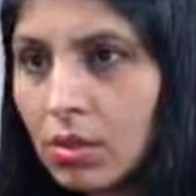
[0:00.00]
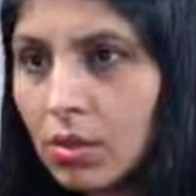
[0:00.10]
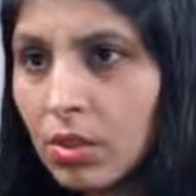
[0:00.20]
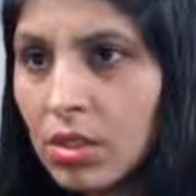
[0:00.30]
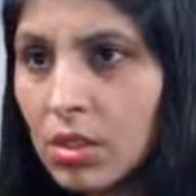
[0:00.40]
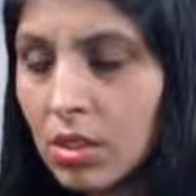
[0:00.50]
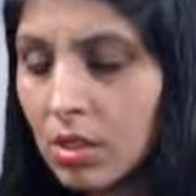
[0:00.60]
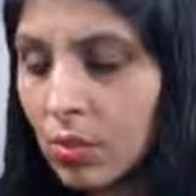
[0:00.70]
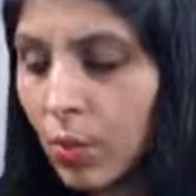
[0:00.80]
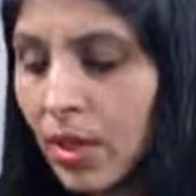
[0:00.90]
So
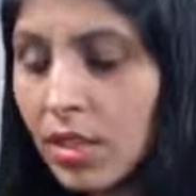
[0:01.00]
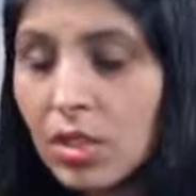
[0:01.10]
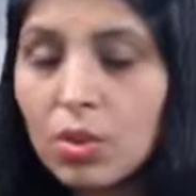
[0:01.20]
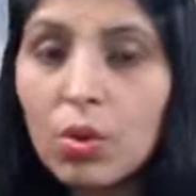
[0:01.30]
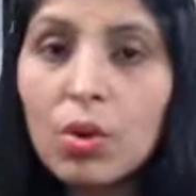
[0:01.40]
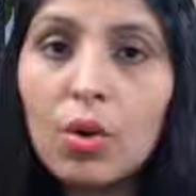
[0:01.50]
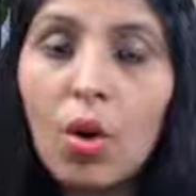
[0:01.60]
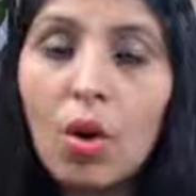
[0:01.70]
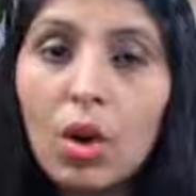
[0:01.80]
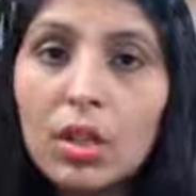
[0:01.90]
this will store
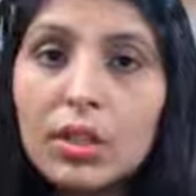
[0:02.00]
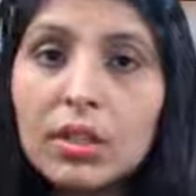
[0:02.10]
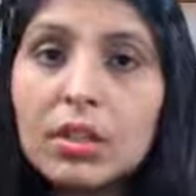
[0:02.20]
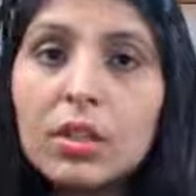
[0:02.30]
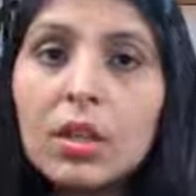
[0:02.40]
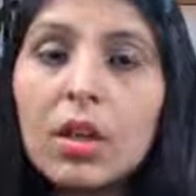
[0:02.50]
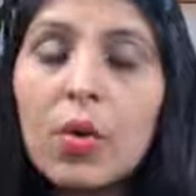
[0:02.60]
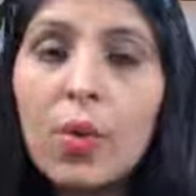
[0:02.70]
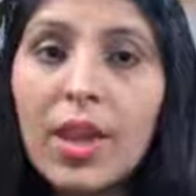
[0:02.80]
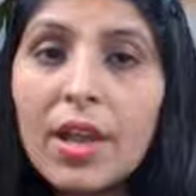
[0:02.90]
all the
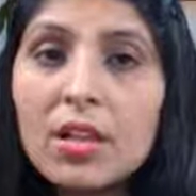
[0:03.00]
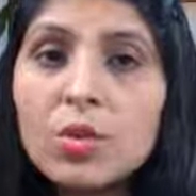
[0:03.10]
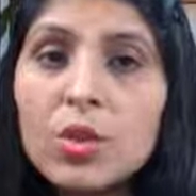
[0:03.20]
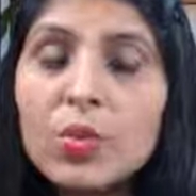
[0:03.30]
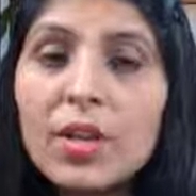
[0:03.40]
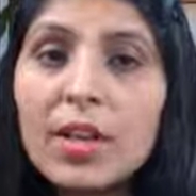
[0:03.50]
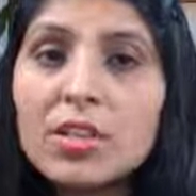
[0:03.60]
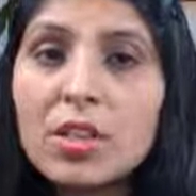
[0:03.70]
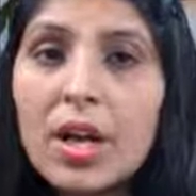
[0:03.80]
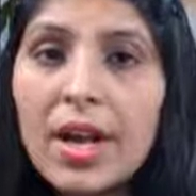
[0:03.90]
vehicles which will
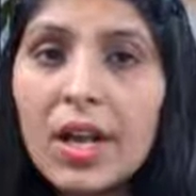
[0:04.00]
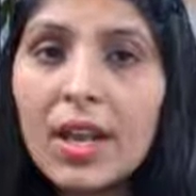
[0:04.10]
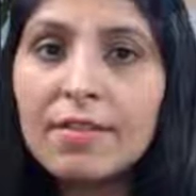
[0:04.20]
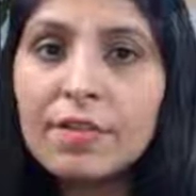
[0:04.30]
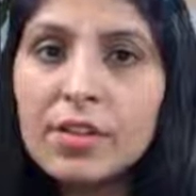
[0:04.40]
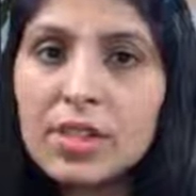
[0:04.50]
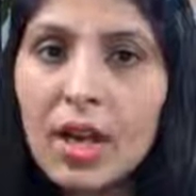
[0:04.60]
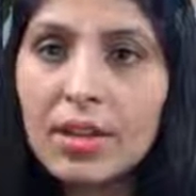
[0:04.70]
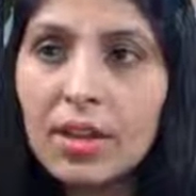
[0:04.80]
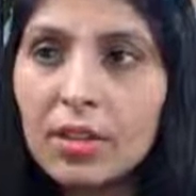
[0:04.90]
touch the red line first
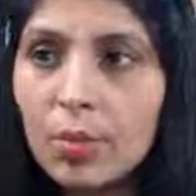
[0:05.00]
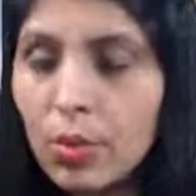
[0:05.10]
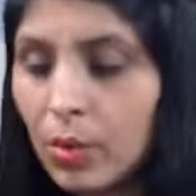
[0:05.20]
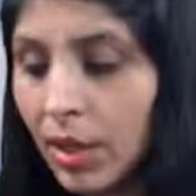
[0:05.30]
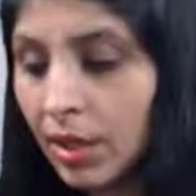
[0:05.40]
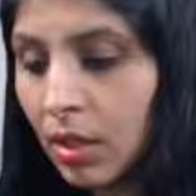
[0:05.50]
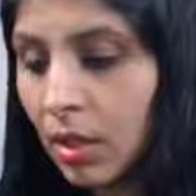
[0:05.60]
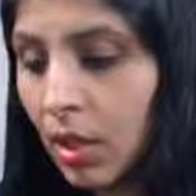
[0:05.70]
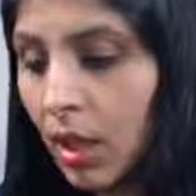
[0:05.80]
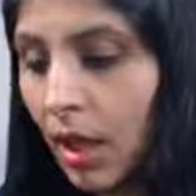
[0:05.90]
and then the blue line,
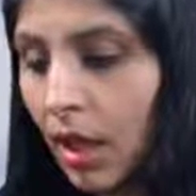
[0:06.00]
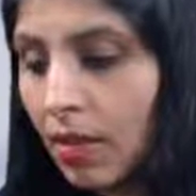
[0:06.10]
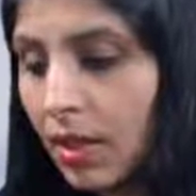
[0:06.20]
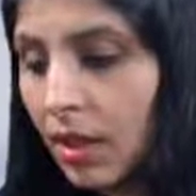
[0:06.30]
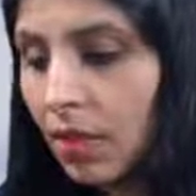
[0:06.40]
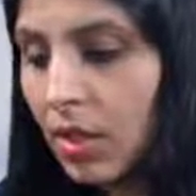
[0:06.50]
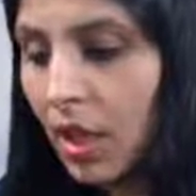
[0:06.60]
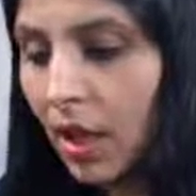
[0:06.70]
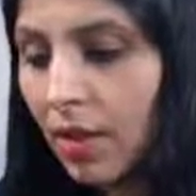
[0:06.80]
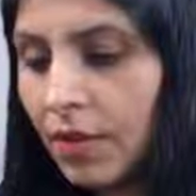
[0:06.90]
and then we
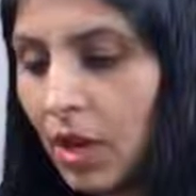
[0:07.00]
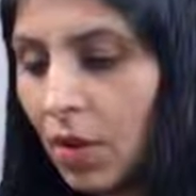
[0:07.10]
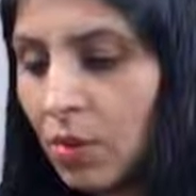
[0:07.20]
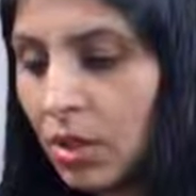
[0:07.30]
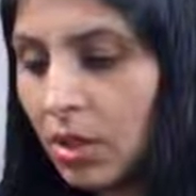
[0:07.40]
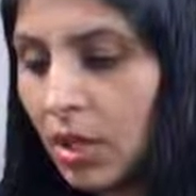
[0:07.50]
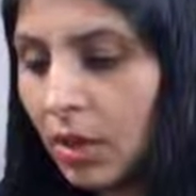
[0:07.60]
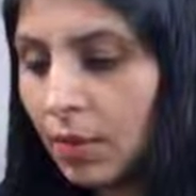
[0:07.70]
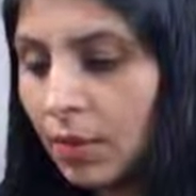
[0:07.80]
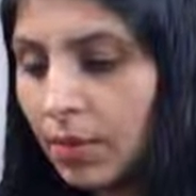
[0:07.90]
have counter
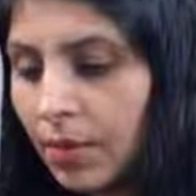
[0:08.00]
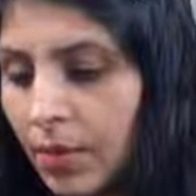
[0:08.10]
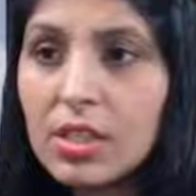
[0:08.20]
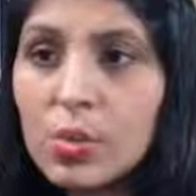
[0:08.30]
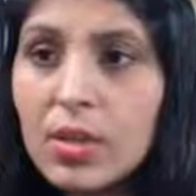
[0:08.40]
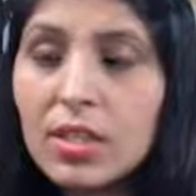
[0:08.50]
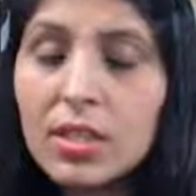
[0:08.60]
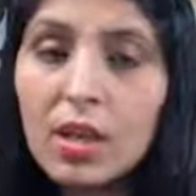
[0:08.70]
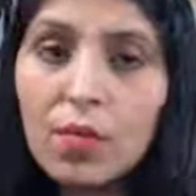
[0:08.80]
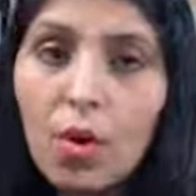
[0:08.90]
down. This will
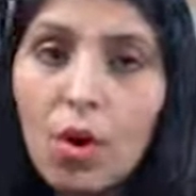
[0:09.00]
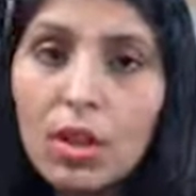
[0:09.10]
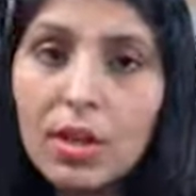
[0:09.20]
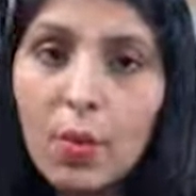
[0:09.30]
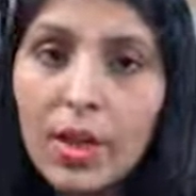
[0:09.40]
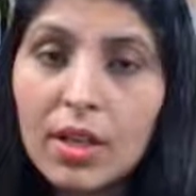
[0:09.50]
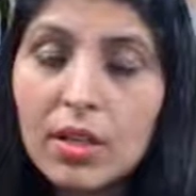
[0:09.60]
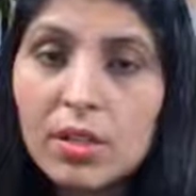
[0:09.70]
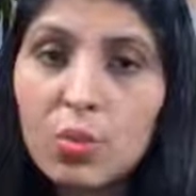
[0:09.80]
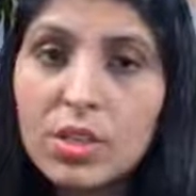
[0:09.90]
save all the
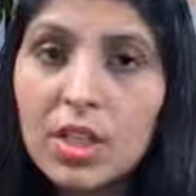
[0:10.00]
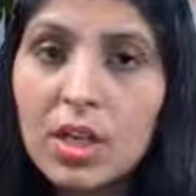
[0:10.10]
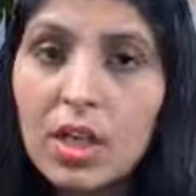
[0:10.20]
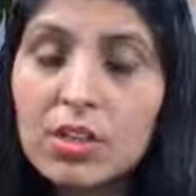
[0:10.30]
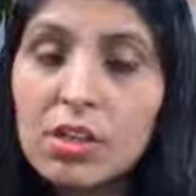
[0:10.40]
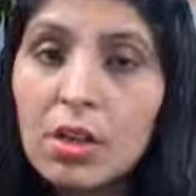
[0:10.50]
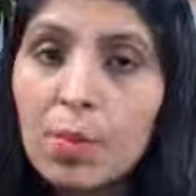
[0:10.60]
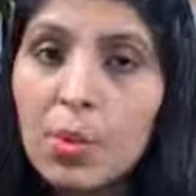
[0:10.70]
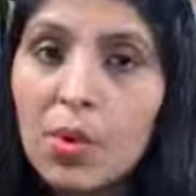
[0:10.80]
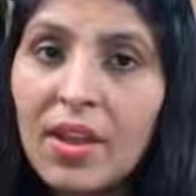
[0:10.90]
vehicles which are touching the
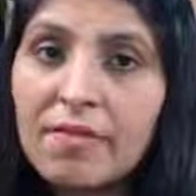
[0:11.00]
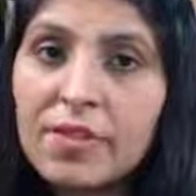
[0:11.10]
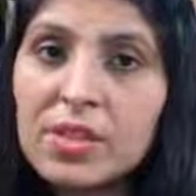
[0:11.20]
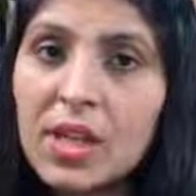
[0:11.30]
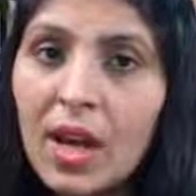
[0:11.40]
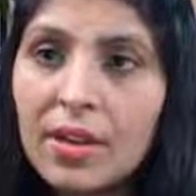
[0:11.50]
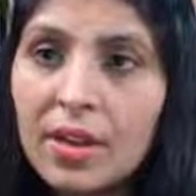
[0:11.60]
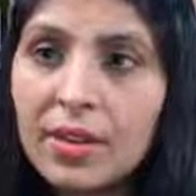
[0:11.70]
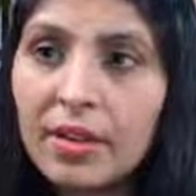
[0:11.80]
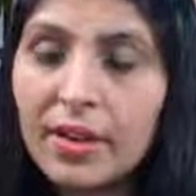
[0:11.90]
blue line first and
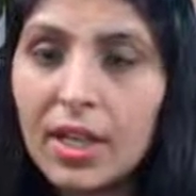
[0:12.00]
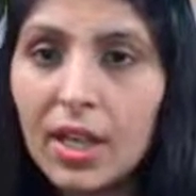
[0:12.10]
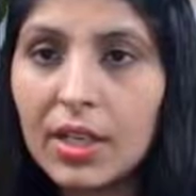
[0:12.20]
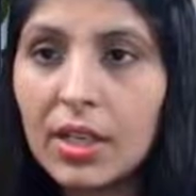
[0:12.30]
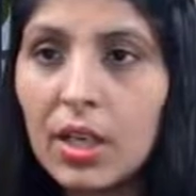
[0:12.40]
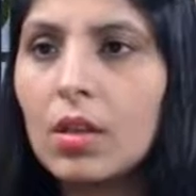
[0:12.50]
then the red line.